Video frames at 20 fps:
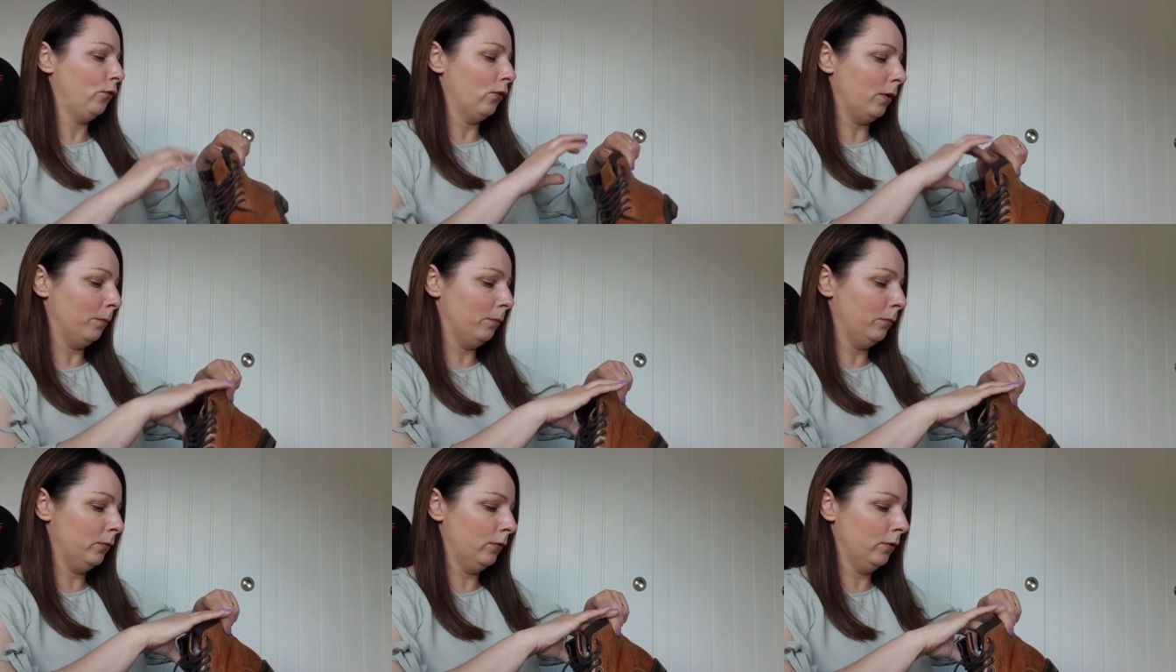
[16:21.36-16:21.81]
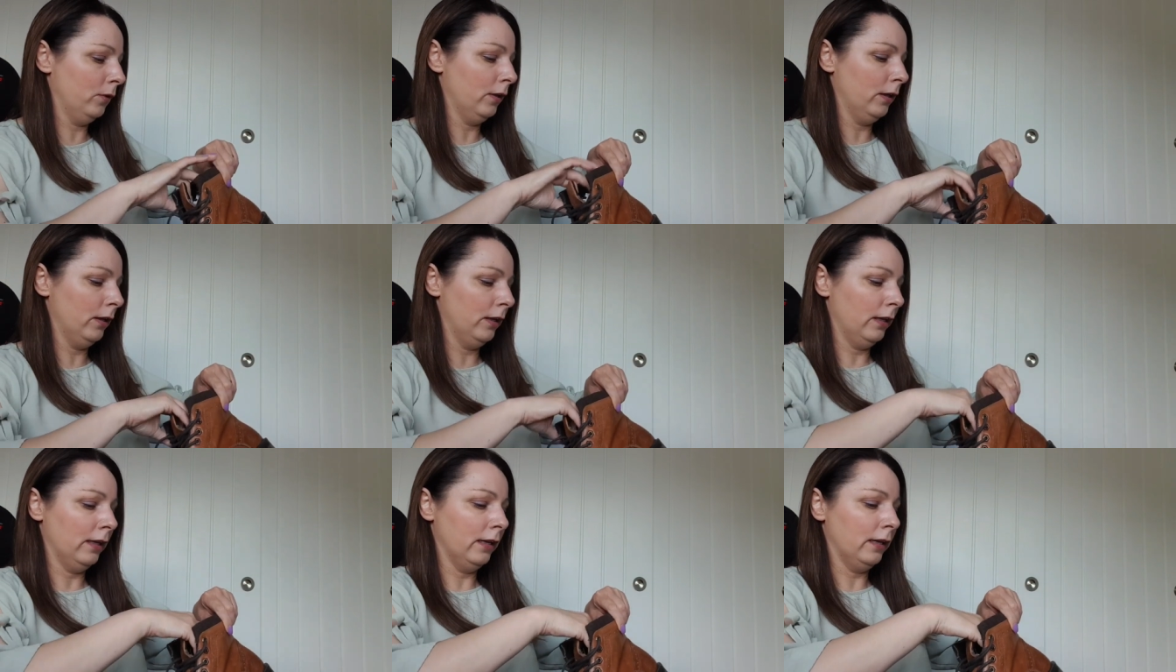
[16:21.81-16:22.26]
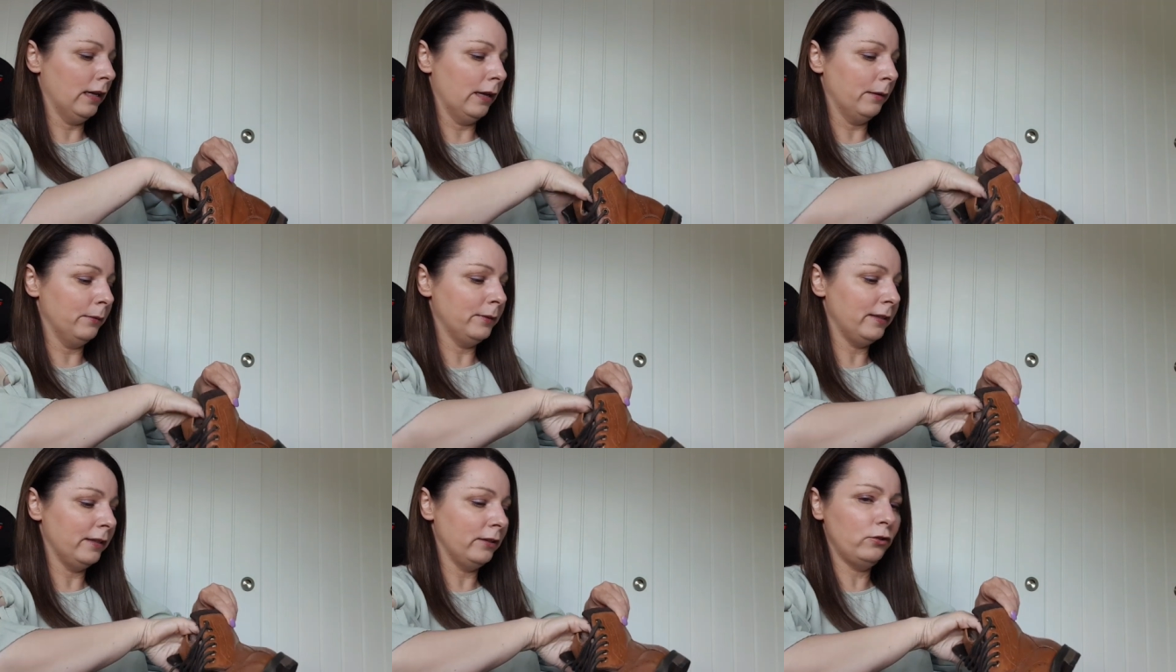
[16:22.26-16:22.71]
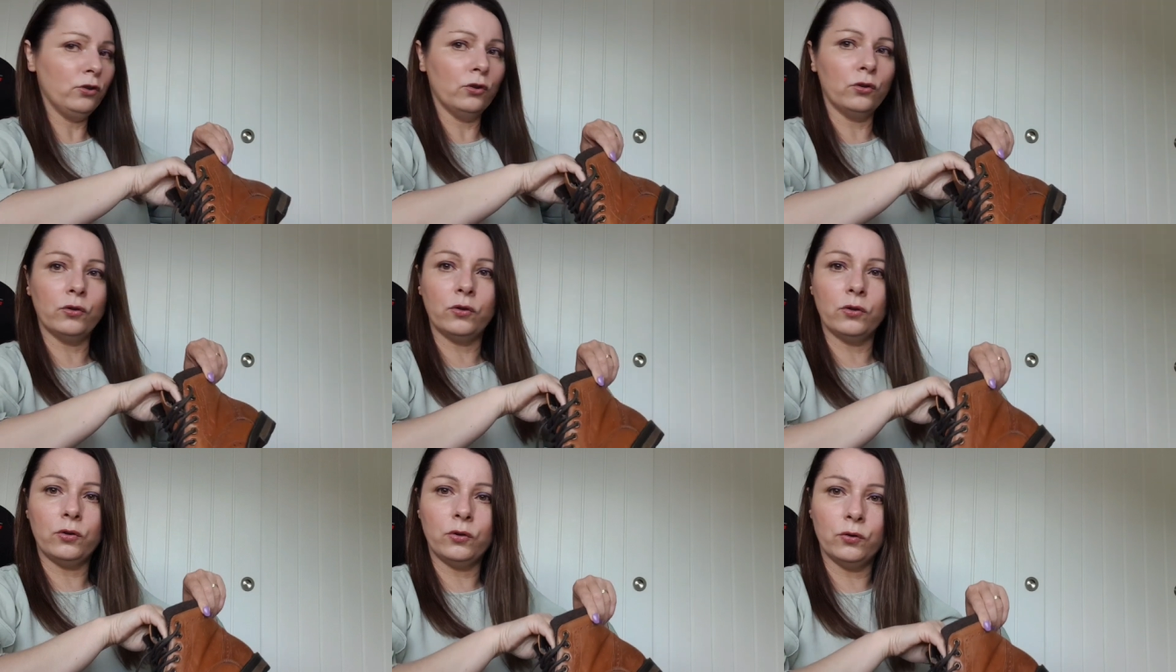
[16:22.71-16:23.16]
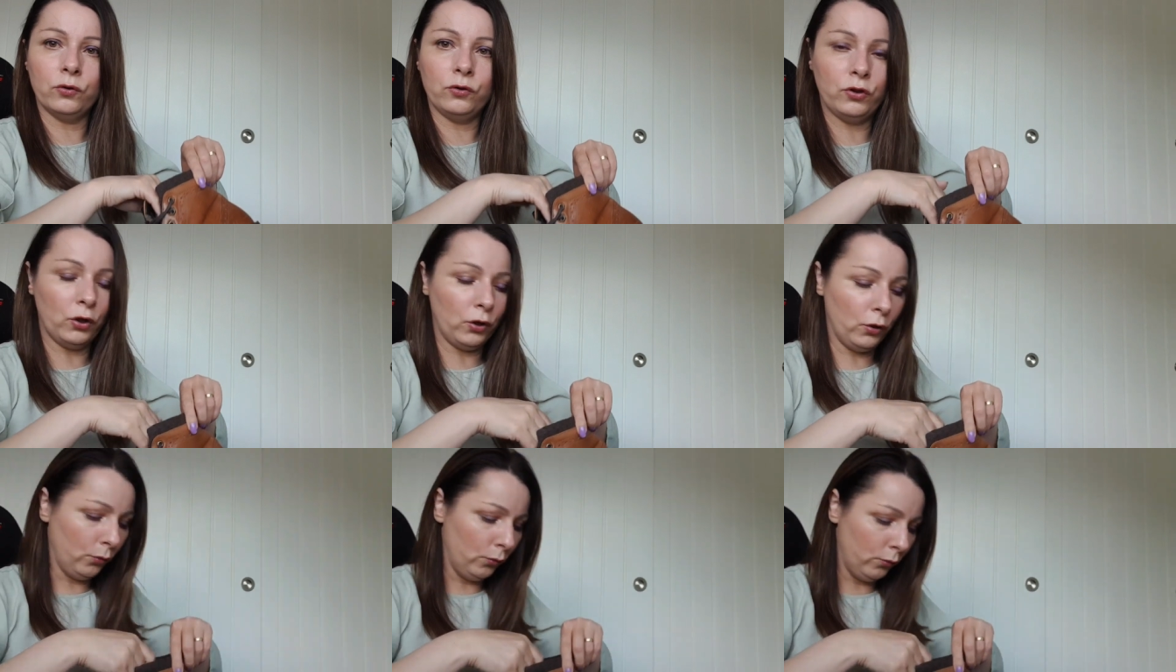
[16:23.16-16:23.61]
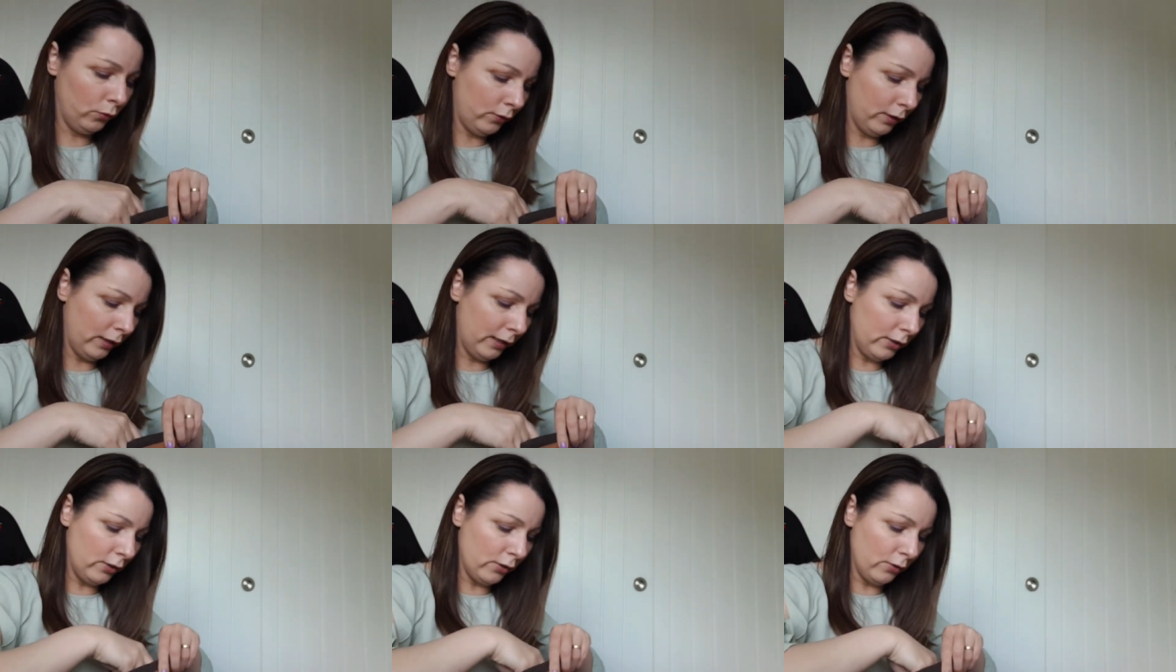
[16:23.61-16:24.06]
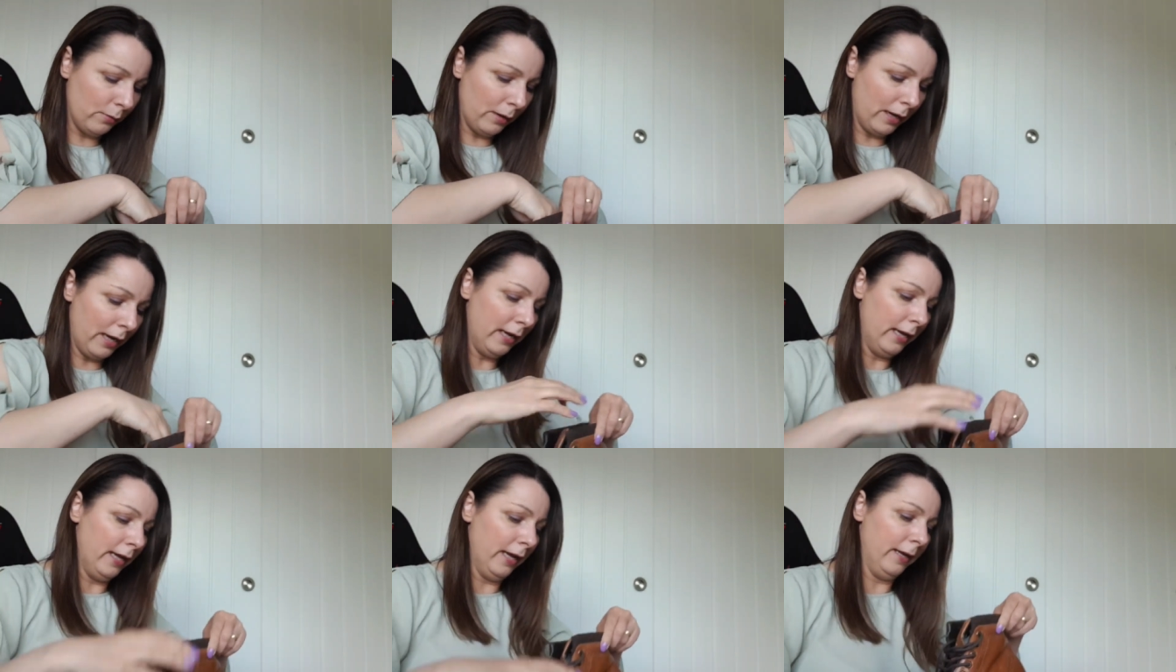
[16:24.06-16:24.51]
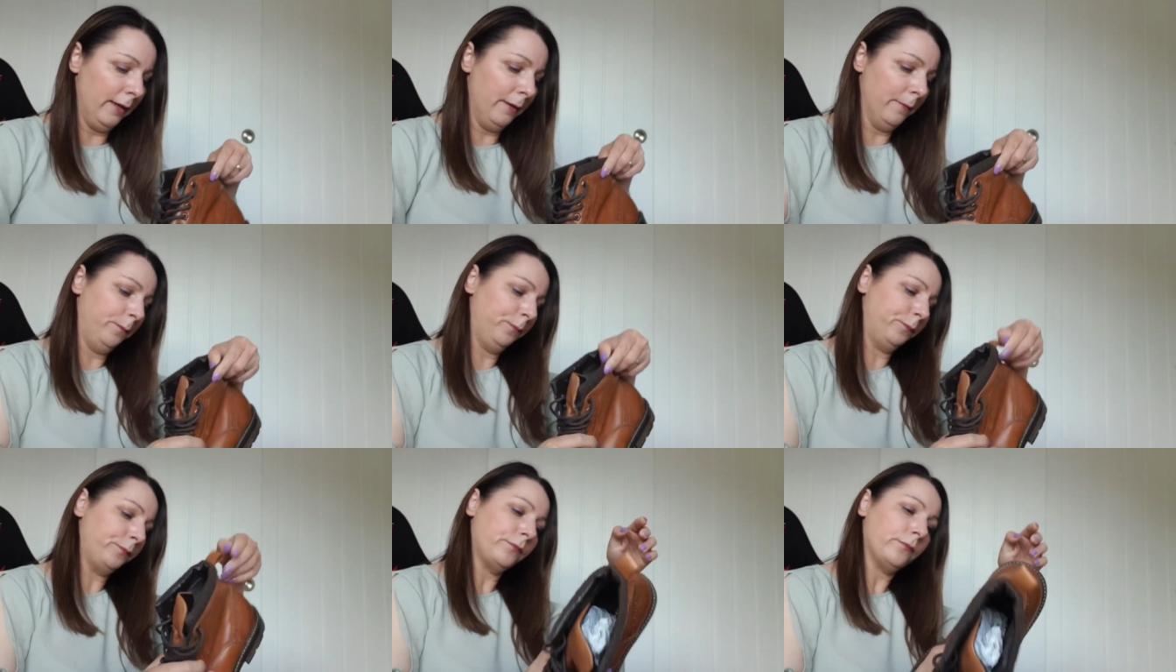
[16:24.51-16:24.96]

from, now is it Dun or Dune? D-U-N-E.